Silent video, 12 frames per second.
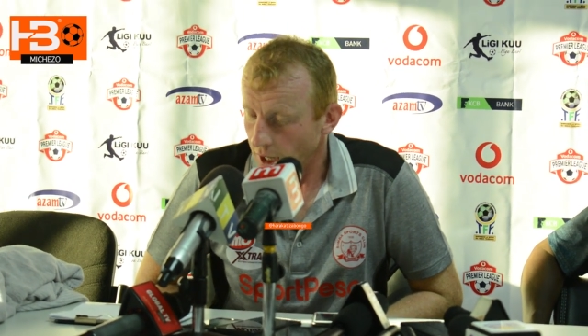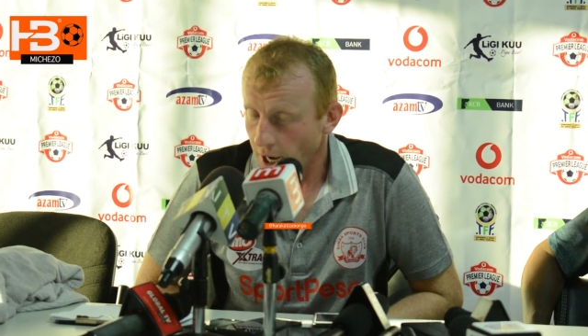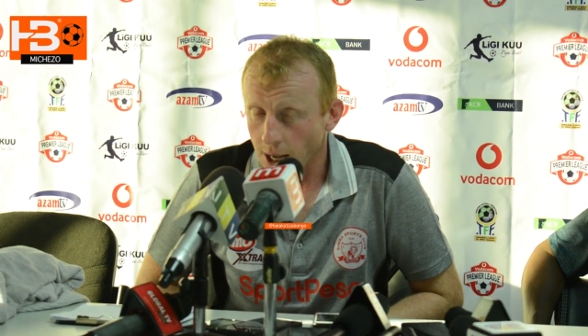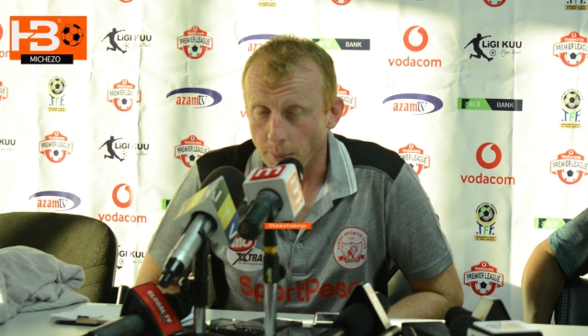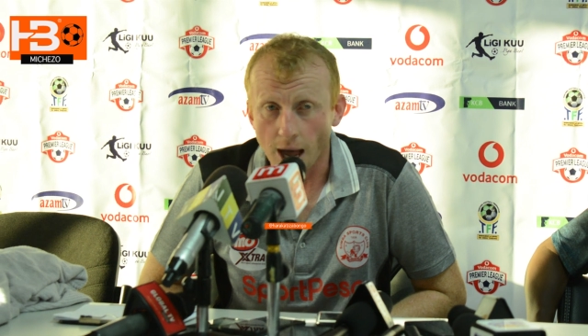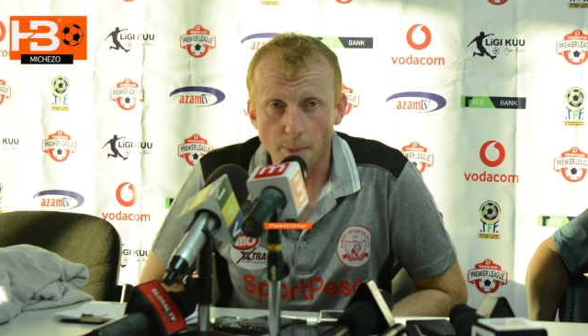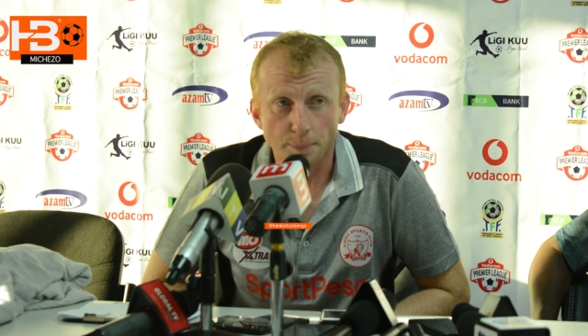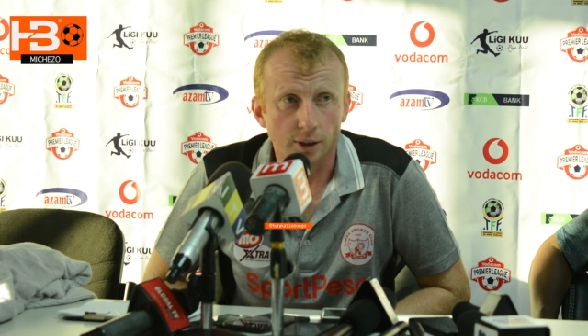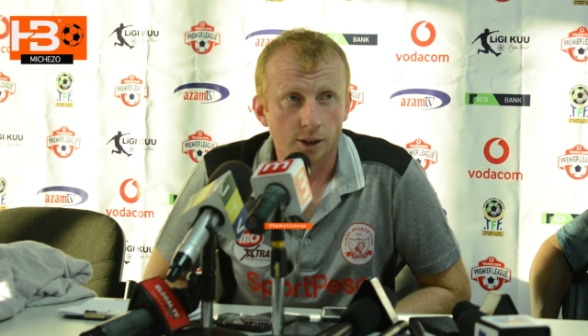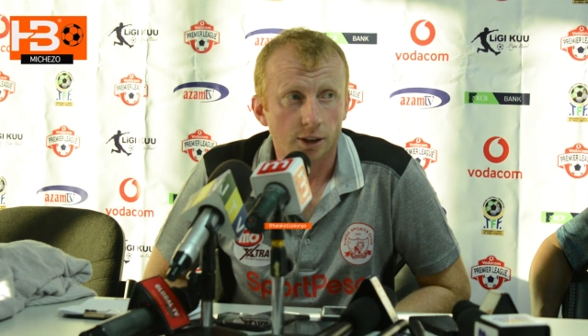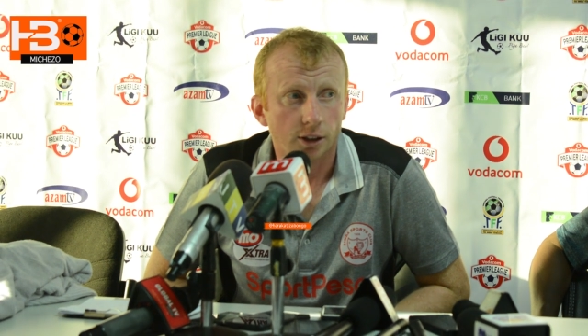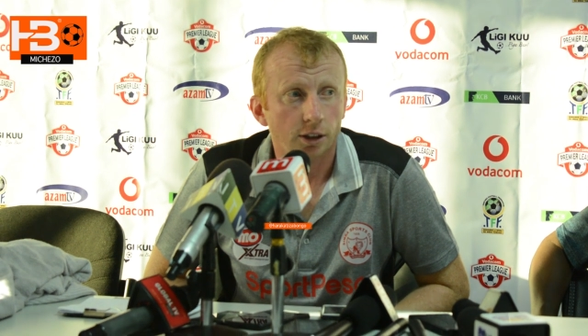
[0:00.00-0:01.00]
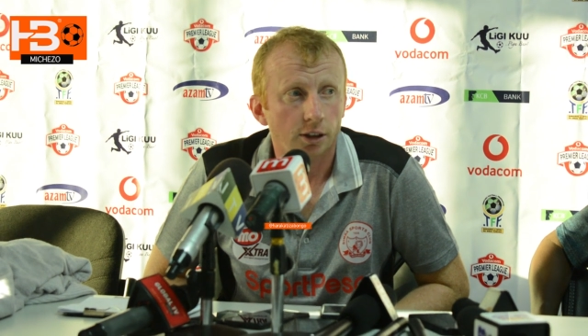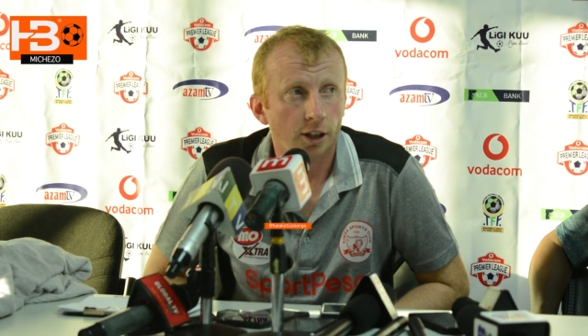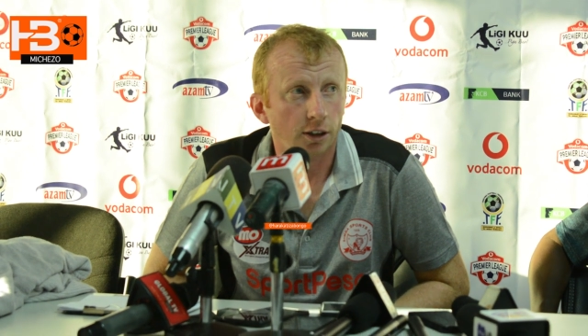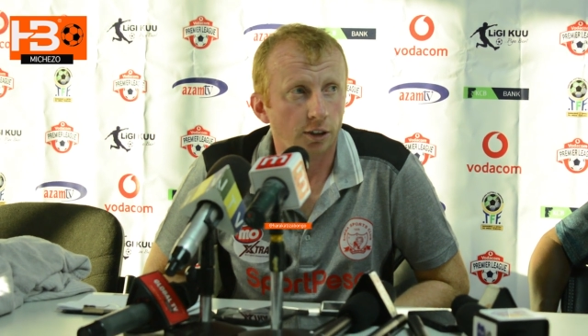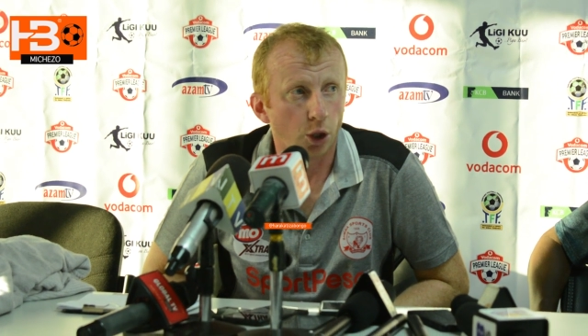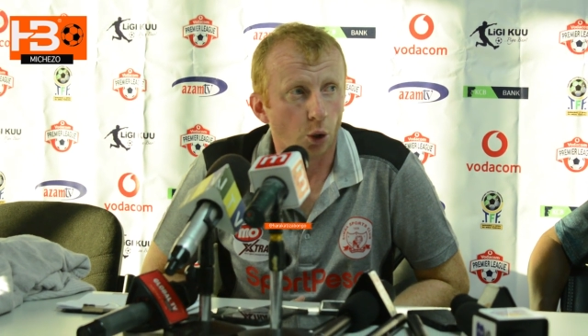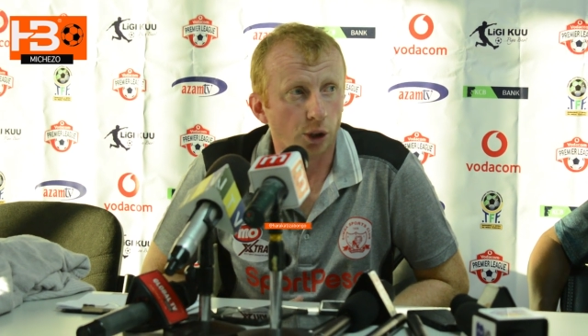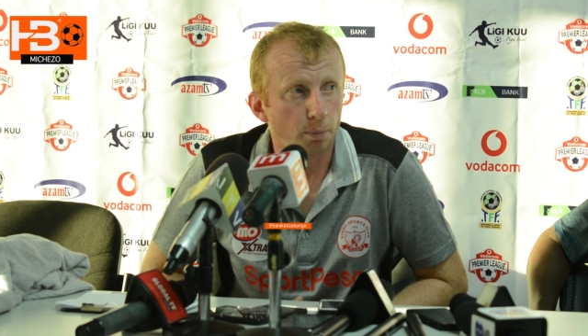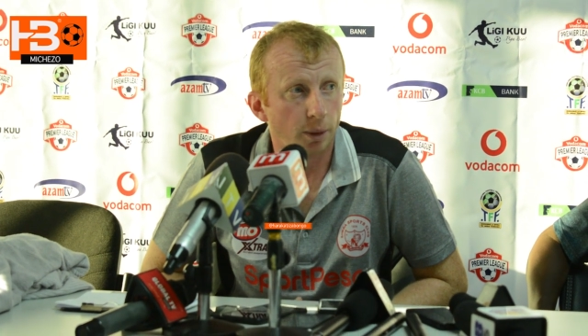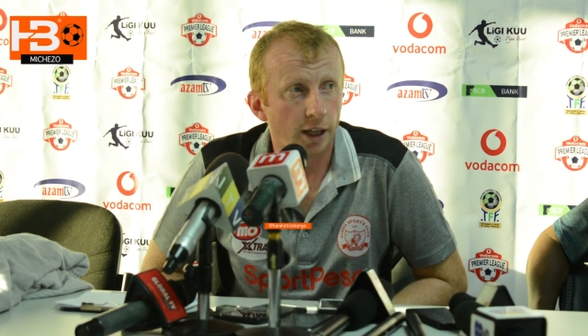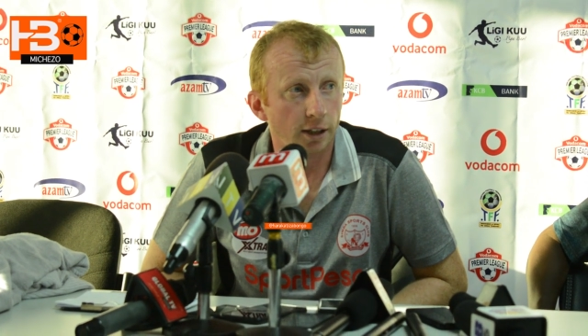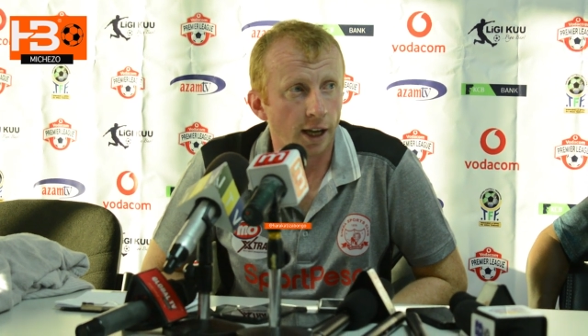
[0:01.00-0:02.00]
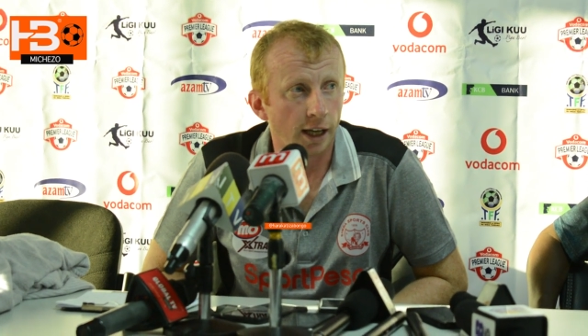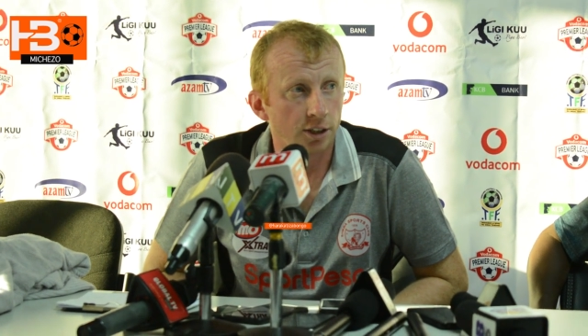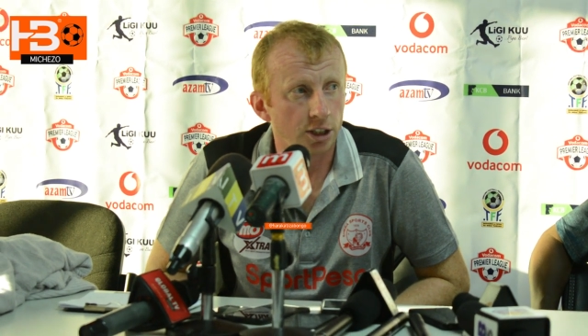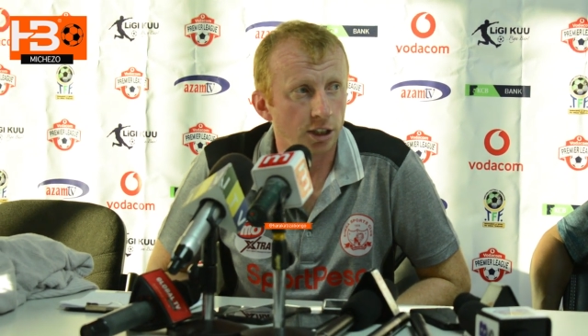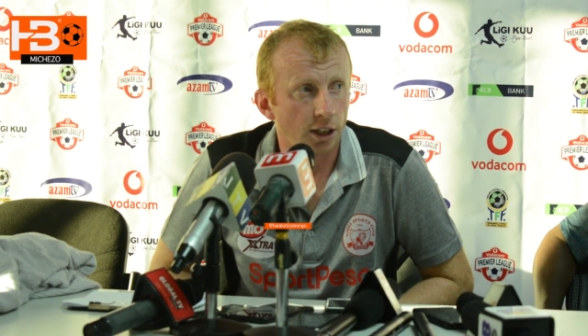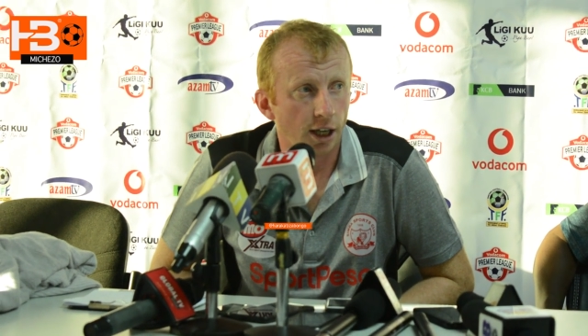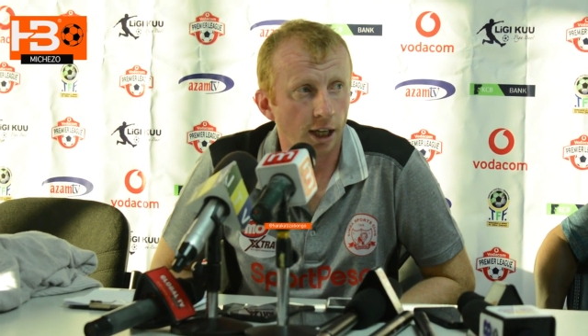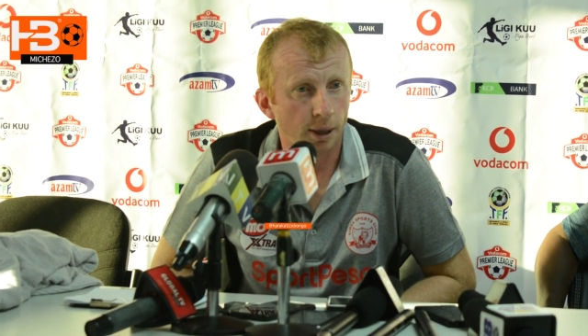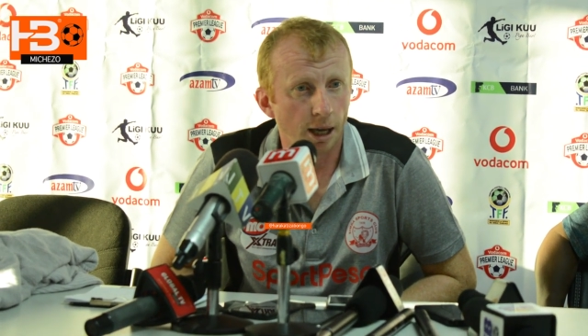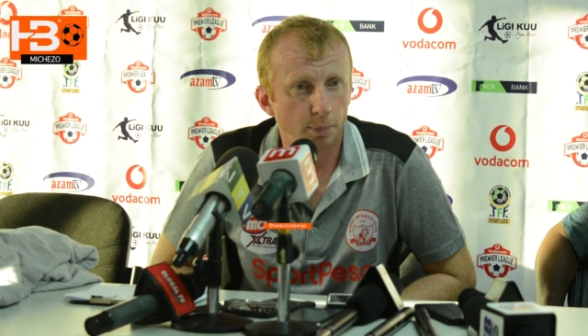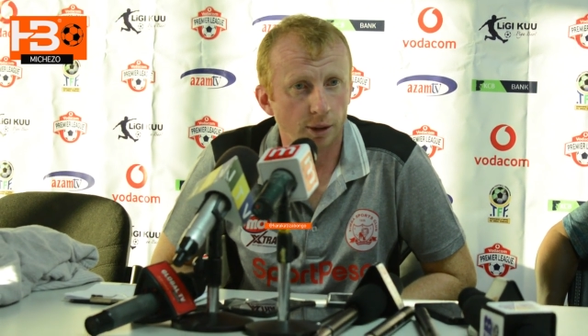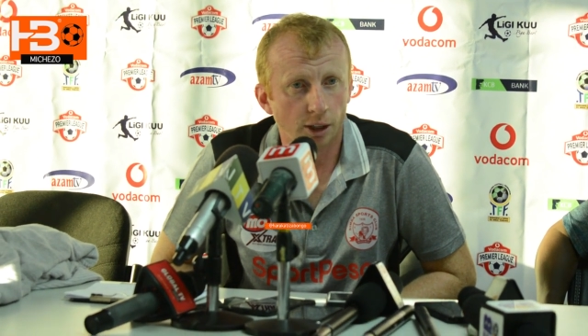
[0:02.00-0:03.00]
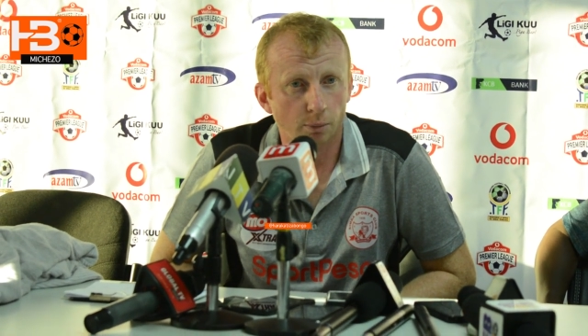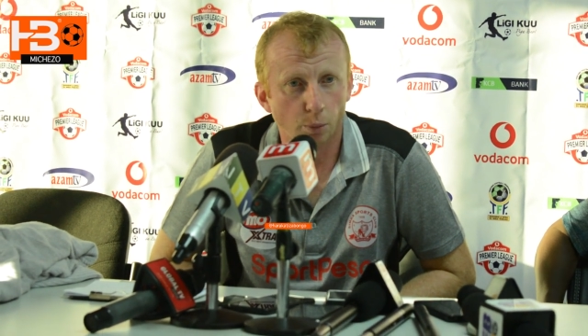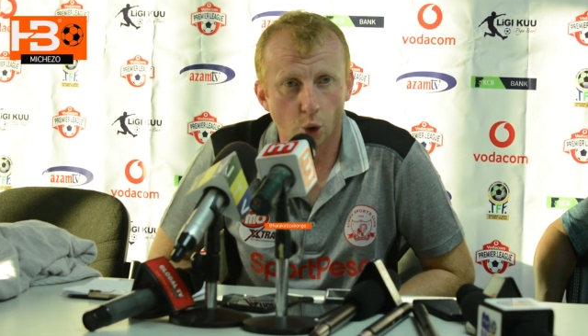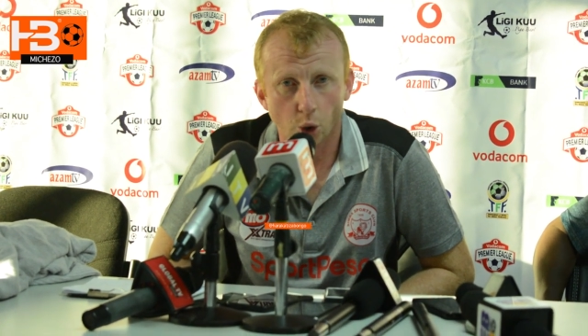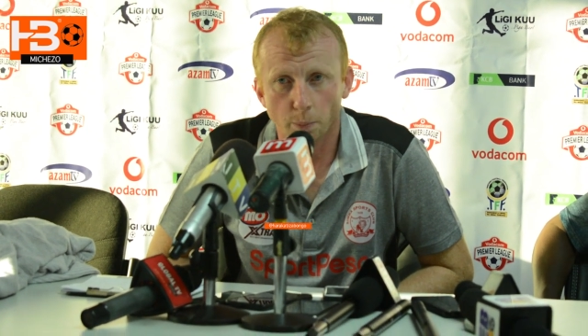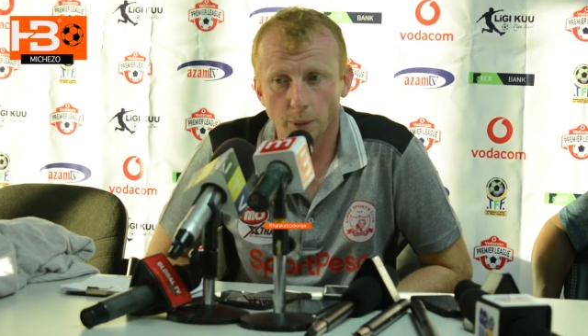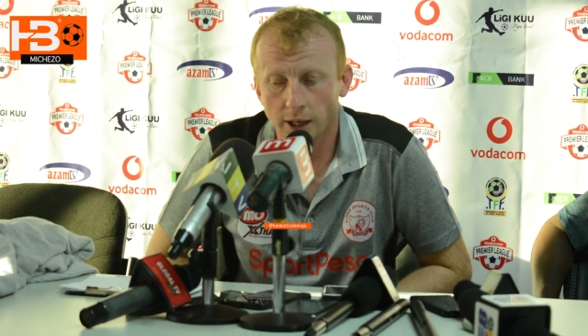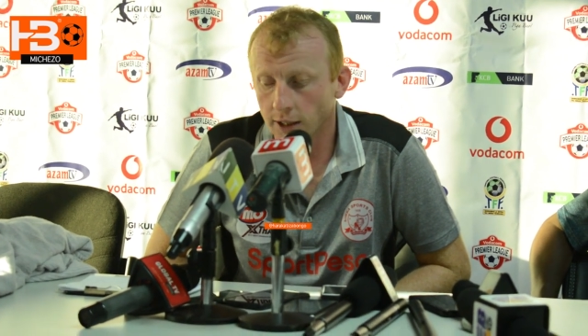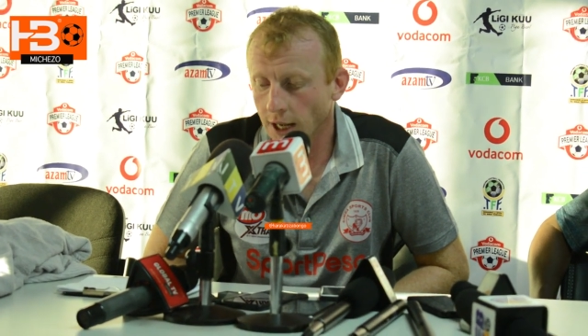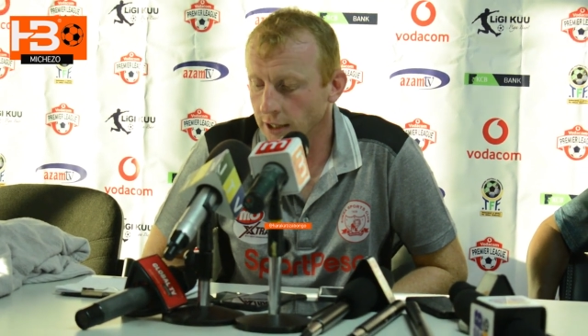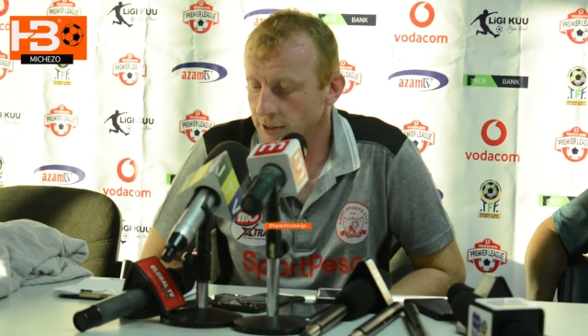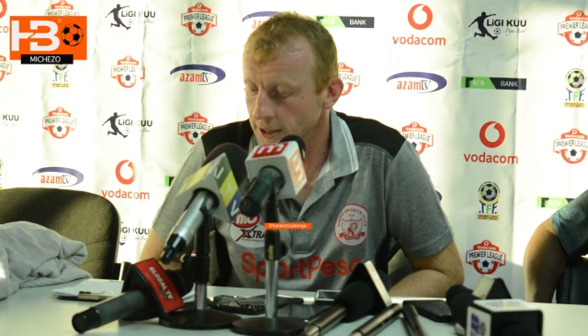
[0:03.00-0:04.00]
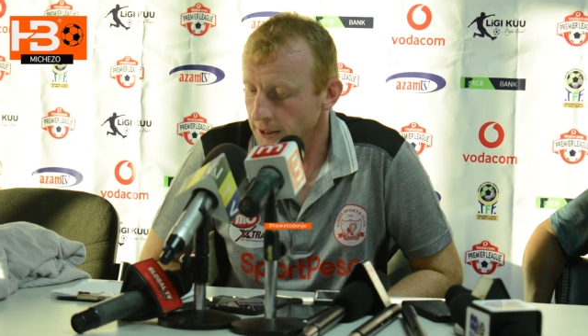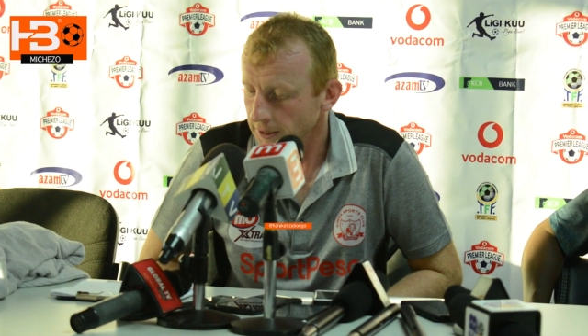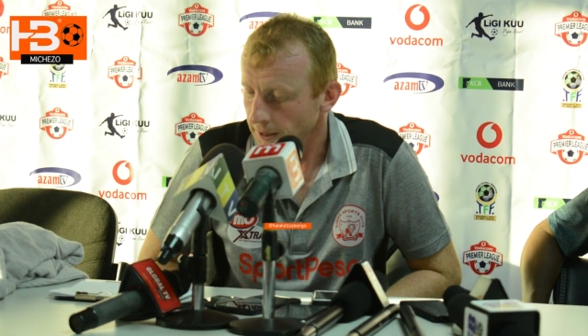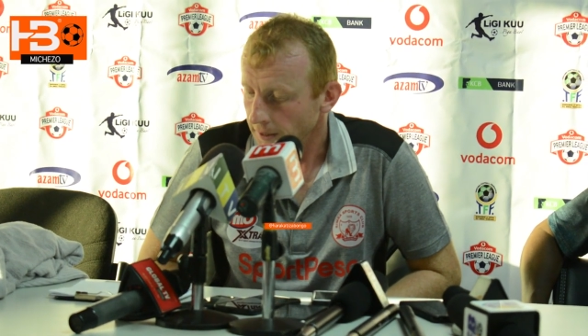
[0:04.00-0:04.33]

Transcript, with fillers: I'm happy that Nioni played 90. I'm happy that Boko played 90.